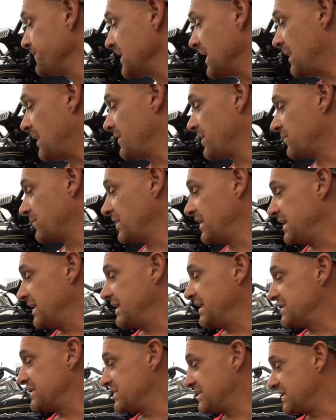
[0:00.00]
I'm going to run it.
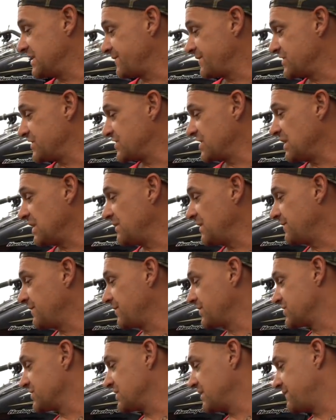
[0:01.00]
It's a different style
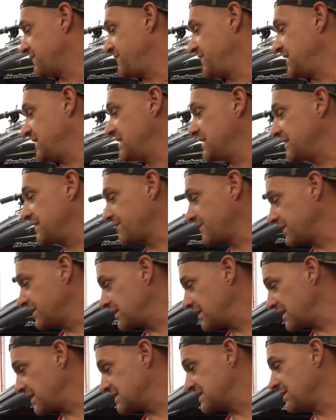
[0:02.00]
muffler. It's going to fit
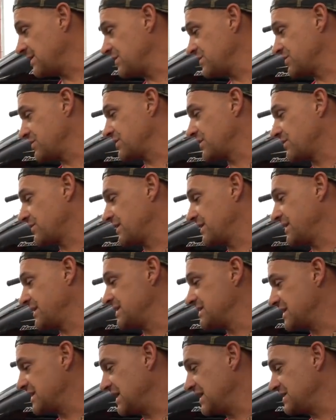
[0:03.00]
different, because I'm also going to run
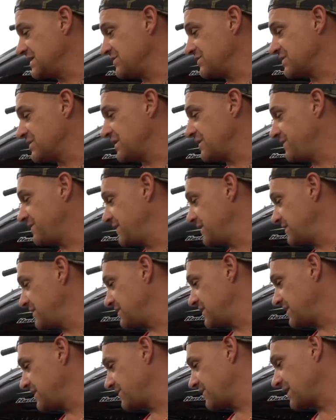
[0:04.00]
these guys, so it's going to
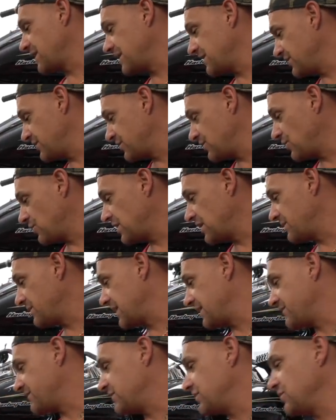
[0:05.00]
fit different. I don't know what I'm going
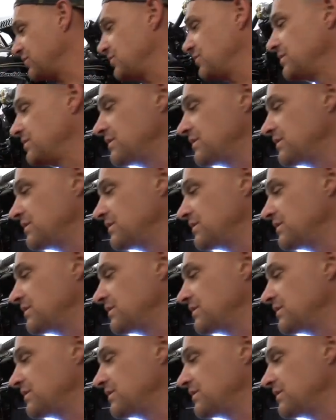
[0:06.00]
to have to do,